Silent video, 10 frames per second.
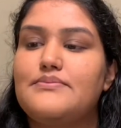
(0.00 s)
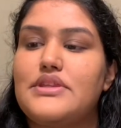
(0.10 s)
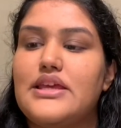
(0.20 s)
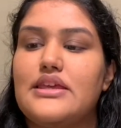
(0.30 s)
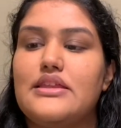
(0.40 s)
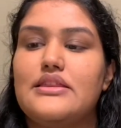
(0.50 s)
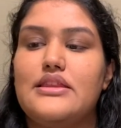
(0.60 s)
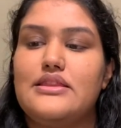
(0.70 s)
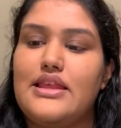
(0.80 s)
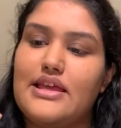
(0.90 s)
taking the
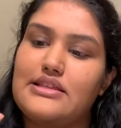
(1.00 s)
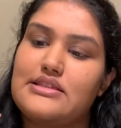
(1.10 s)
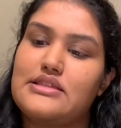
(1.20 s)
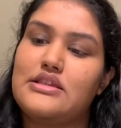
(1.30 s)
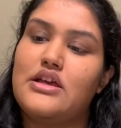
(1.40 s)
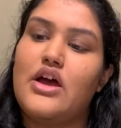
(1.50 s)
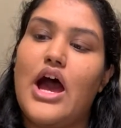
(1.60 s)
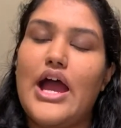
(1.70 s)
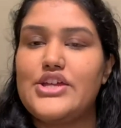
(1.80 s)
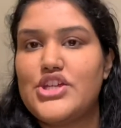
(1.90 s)
NYX
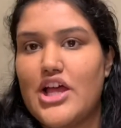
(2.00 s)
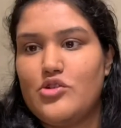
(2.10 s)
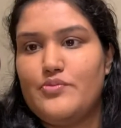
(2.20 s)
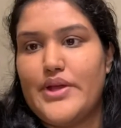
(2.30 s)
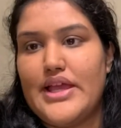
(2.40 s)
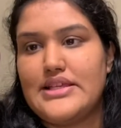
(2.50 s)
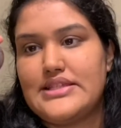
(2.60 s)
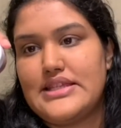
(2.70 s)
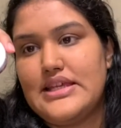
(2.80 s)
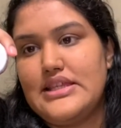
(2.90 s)
eyeshadow base
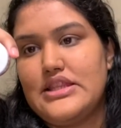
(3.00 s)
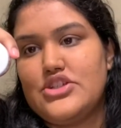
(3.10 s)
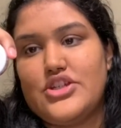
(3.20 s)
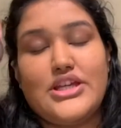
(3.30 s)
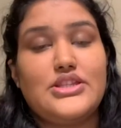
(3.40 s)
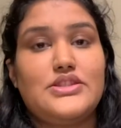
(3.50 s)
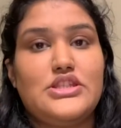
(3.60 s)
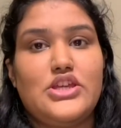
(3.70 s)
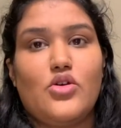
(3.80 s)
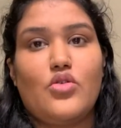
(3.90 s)
in the shade
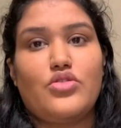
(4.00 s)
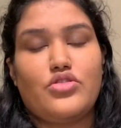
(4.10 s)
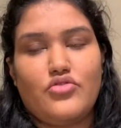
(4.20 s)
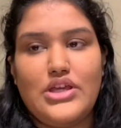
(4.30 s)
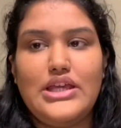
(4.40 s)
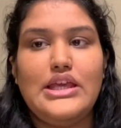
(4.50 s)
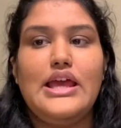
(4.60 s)
03.